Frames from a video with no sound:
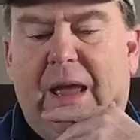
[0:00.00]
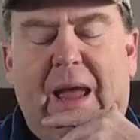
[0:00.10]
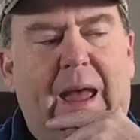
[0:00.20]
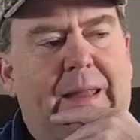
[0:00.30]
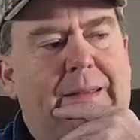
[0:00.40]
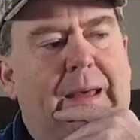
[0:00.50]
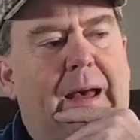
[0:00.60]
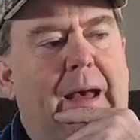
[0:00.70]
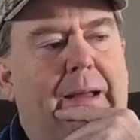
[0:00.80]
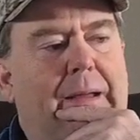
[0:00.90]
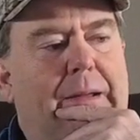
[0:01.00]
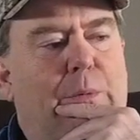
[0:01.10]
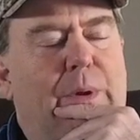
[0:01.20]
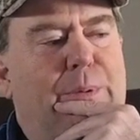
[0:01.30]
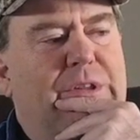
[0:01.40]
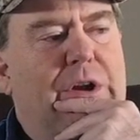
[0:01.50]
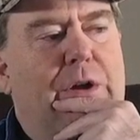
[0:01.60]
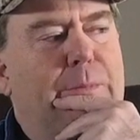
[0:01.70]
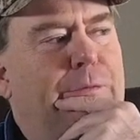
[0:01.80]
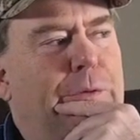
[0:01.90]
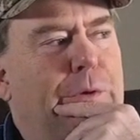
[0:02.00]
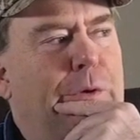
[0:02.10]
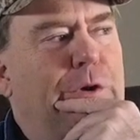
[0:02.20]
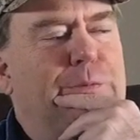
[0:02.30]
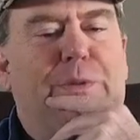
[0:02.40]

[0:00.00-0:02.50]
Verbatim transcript: And uh, I don't want to put the cart before the horse,